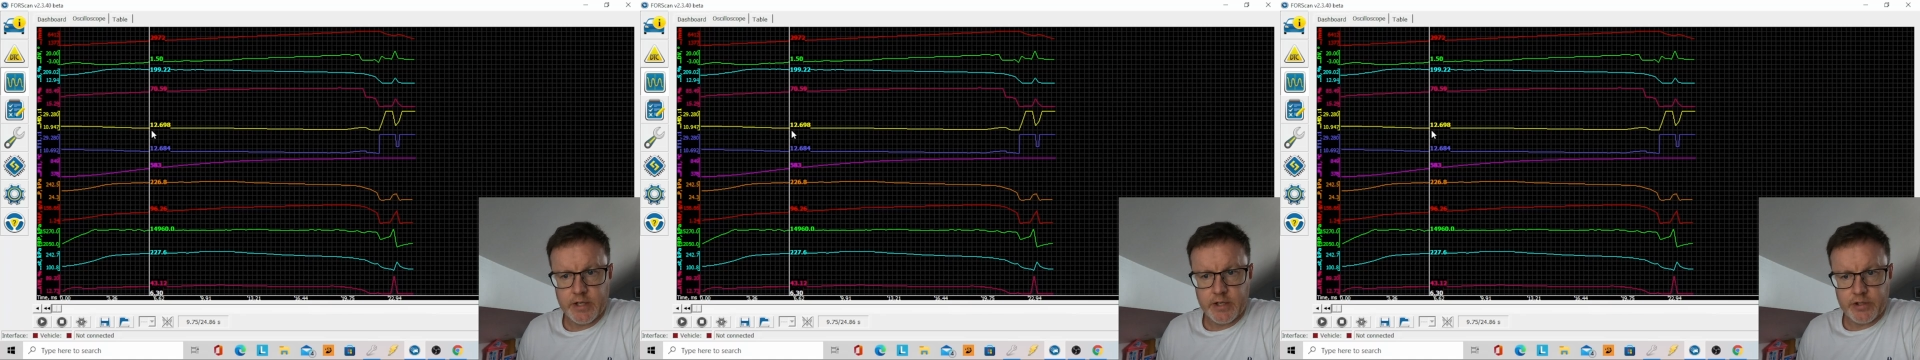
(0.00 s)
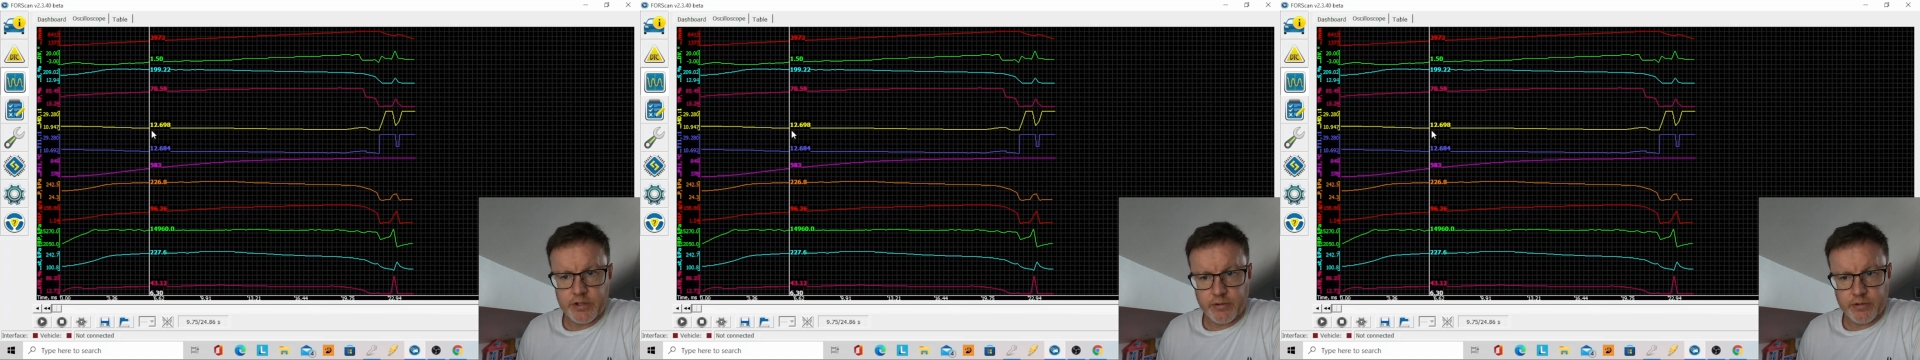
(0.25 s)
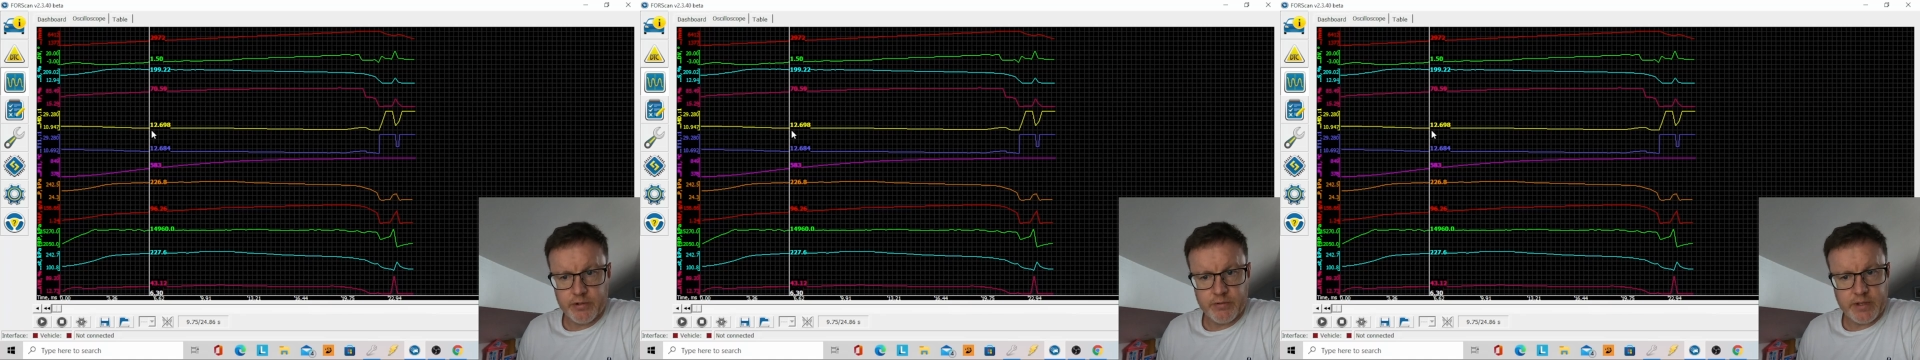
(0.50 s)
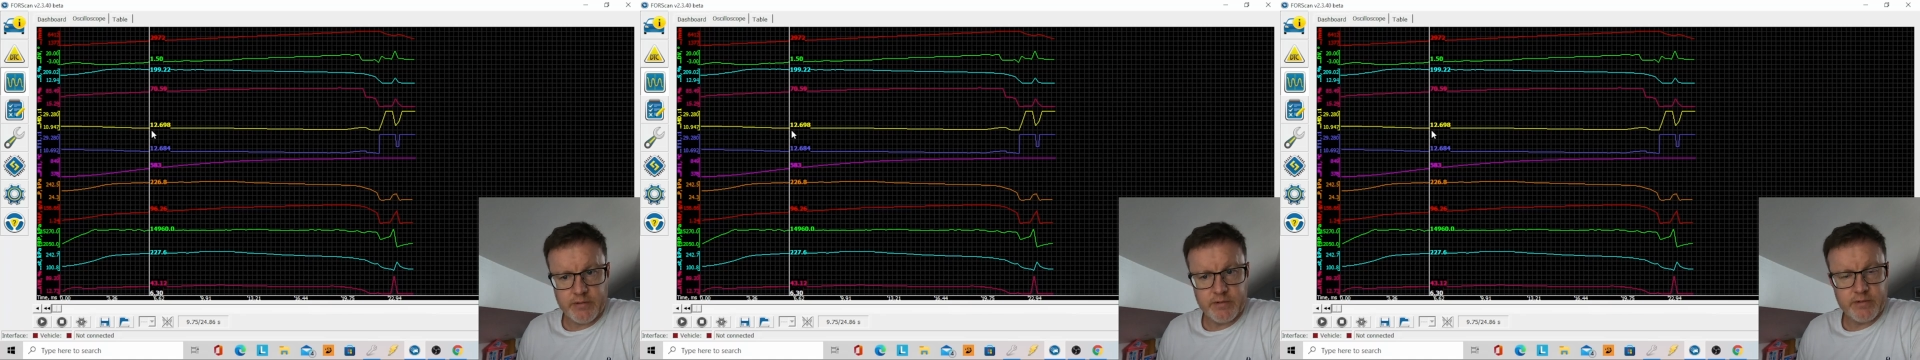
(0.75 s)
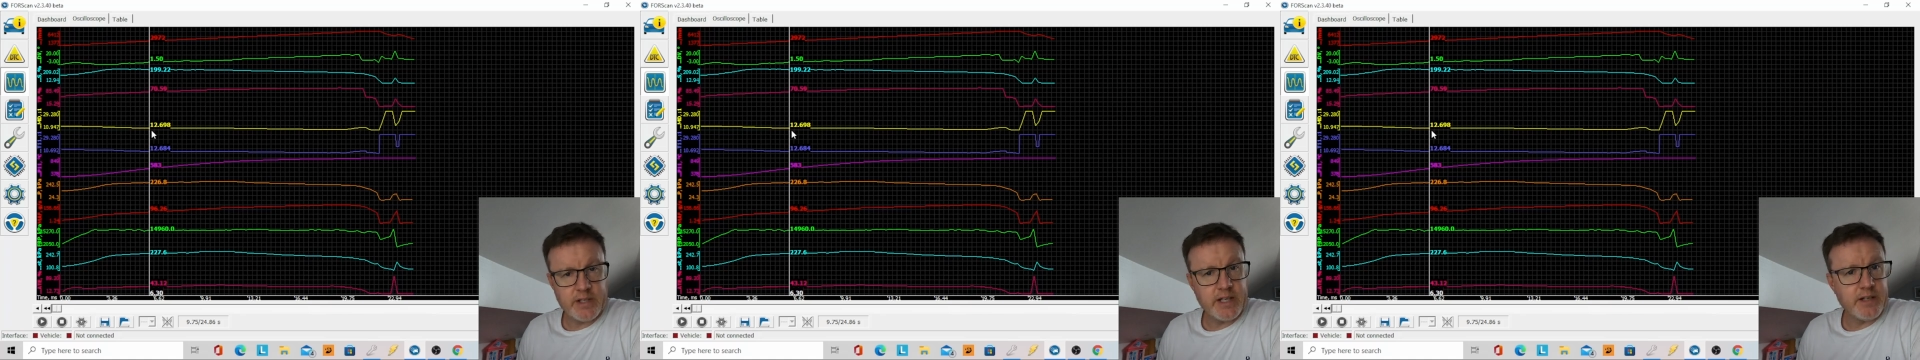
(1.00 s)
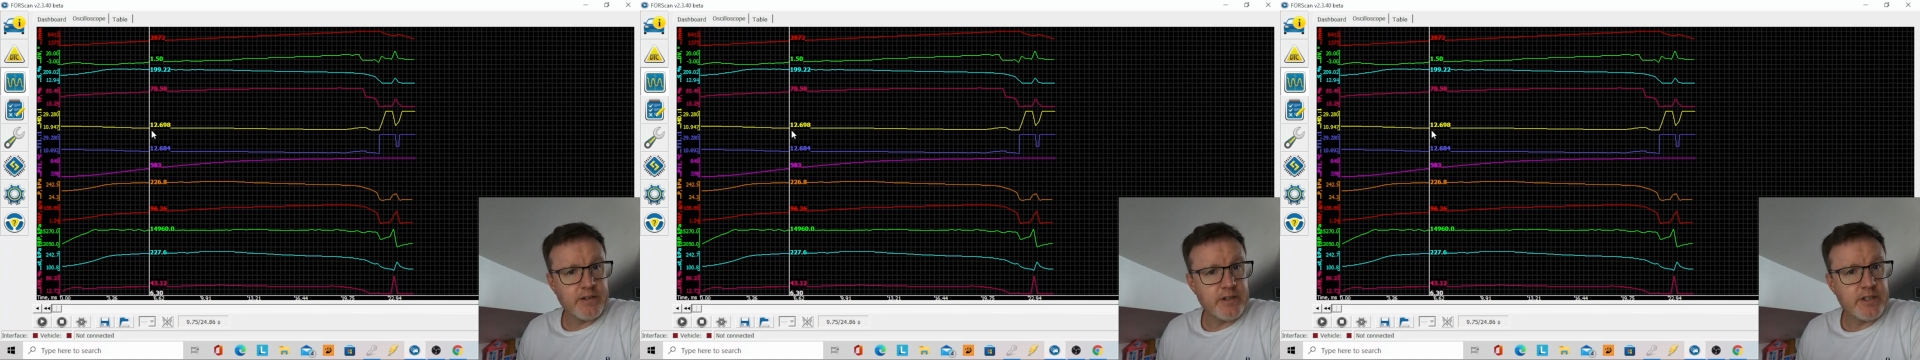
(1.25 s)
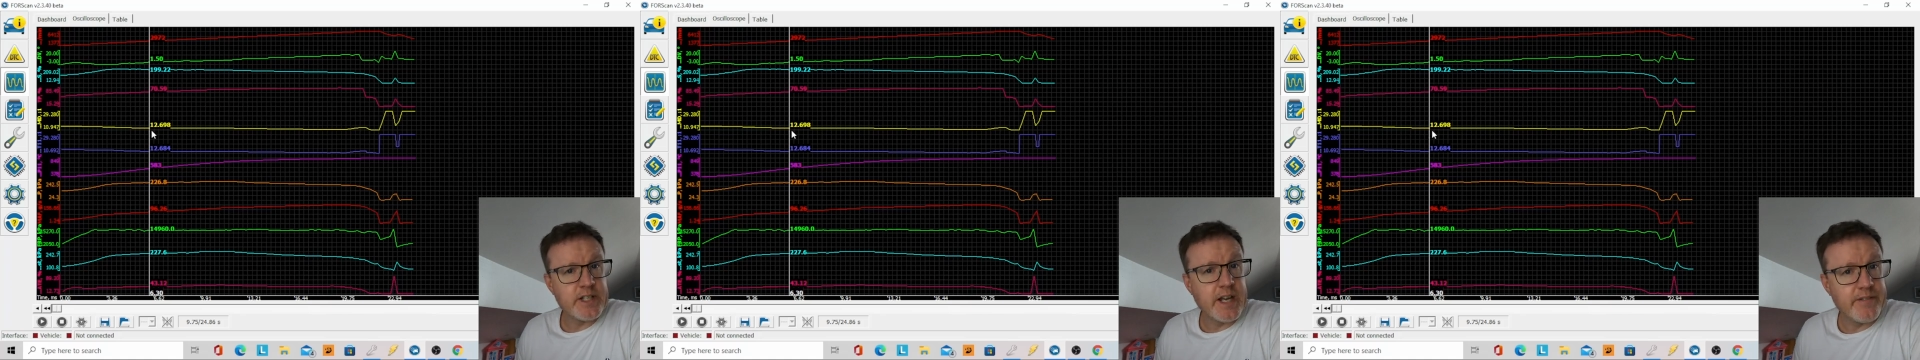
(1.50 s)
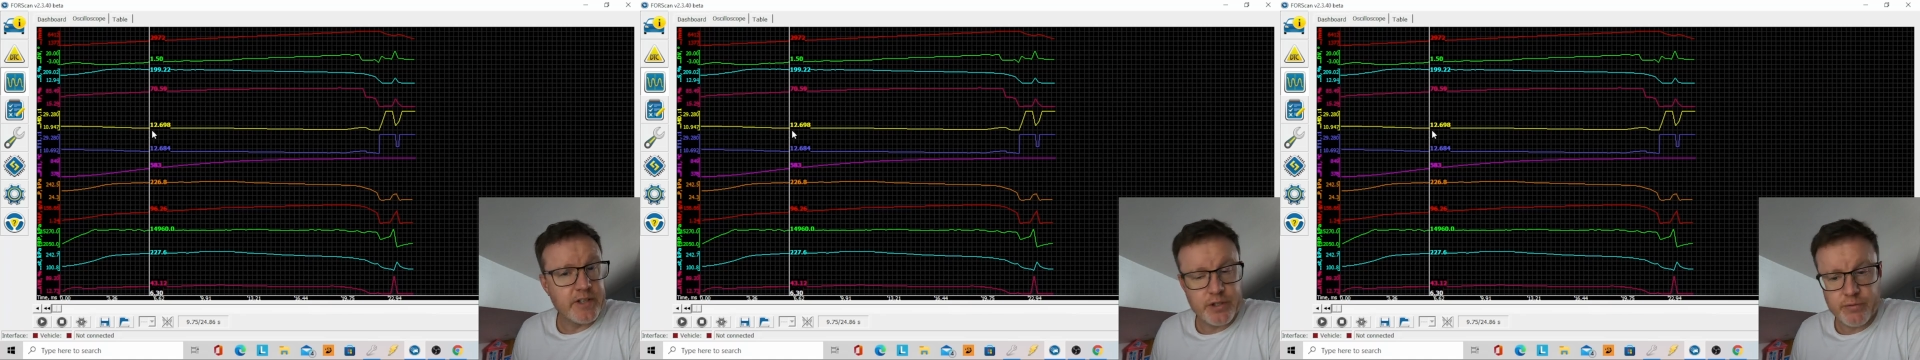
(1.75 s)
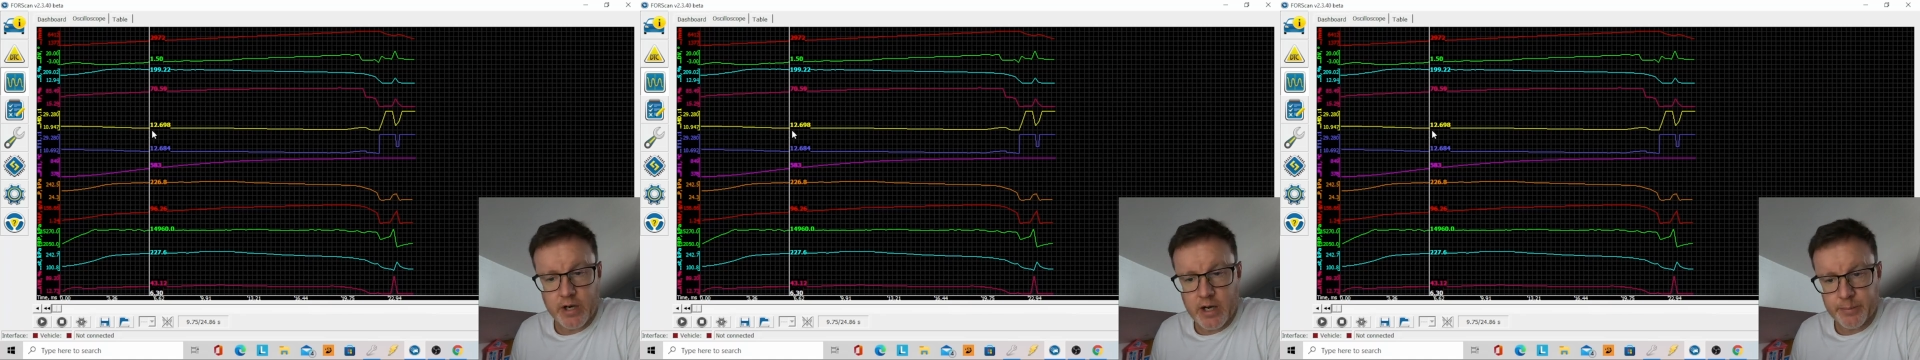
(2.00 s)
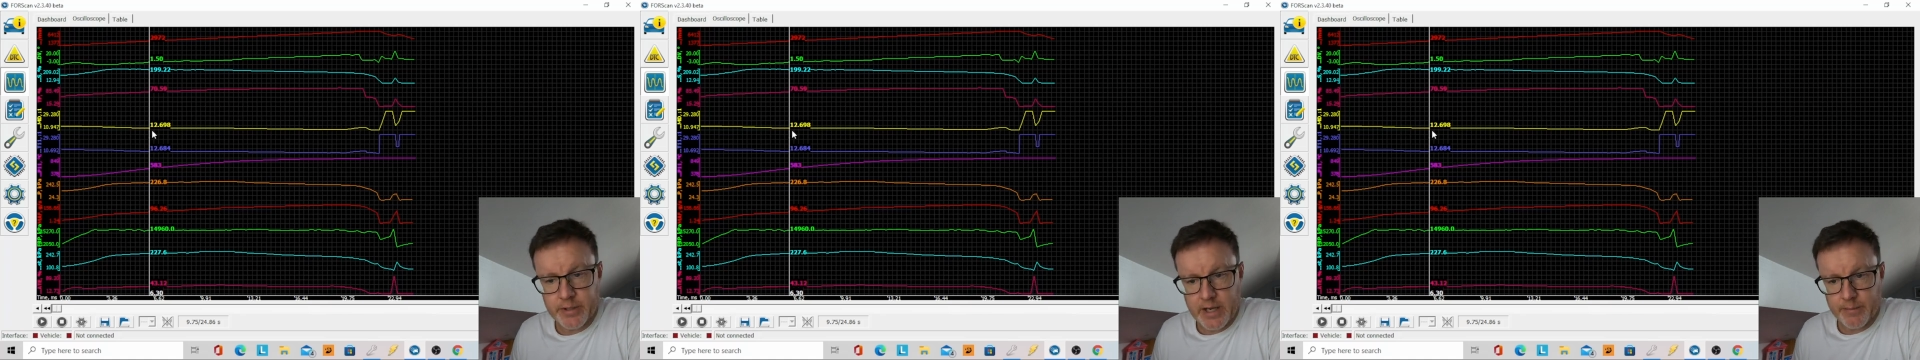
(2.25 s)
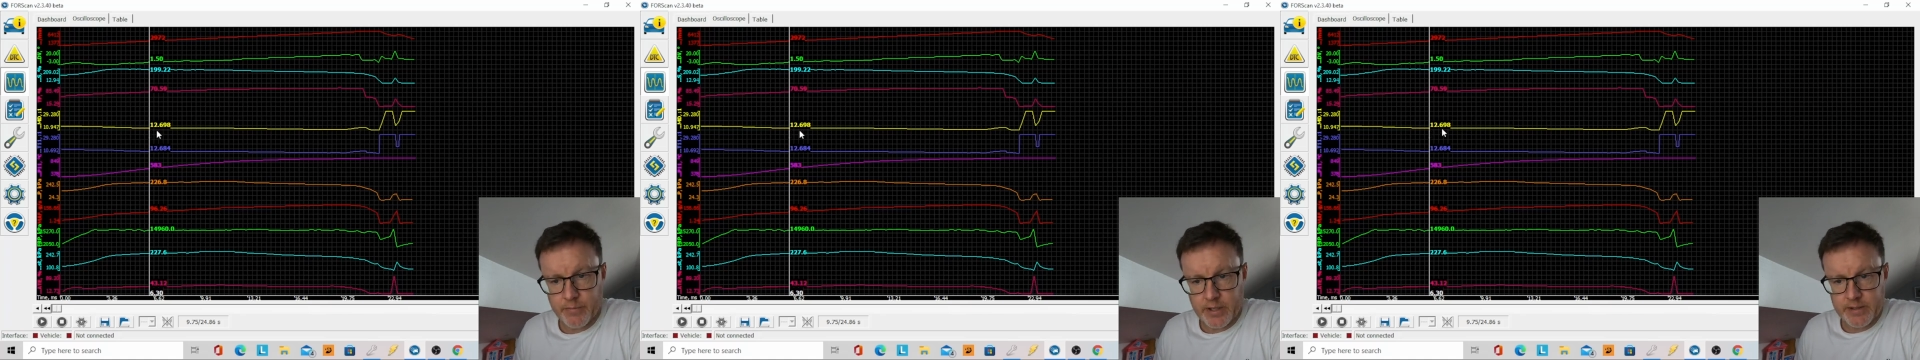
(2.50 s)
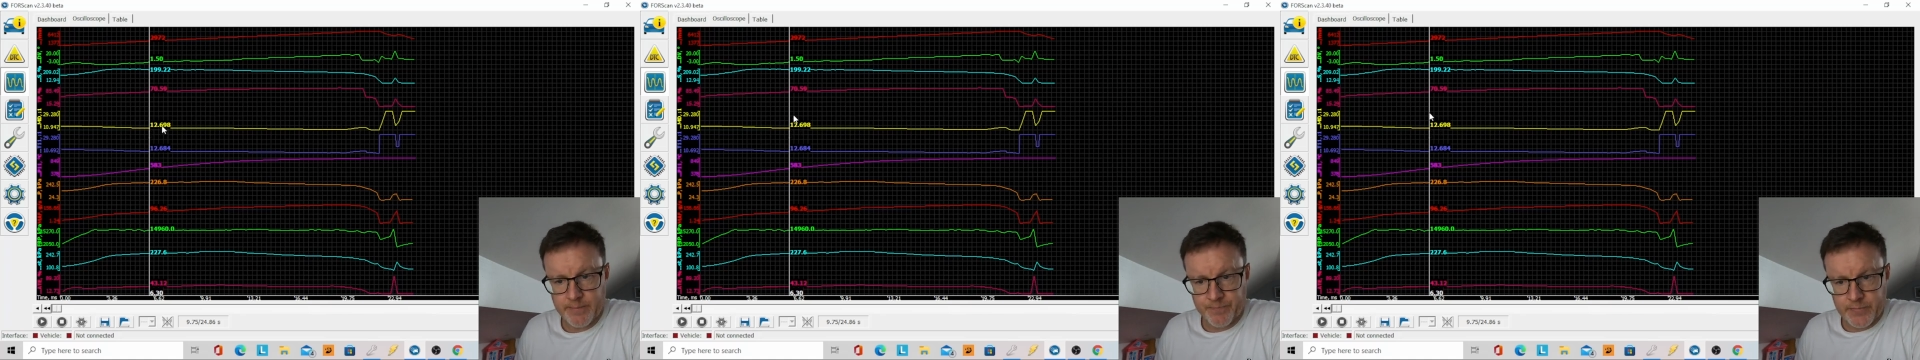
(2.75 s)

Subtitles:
So 2972 RPM, right?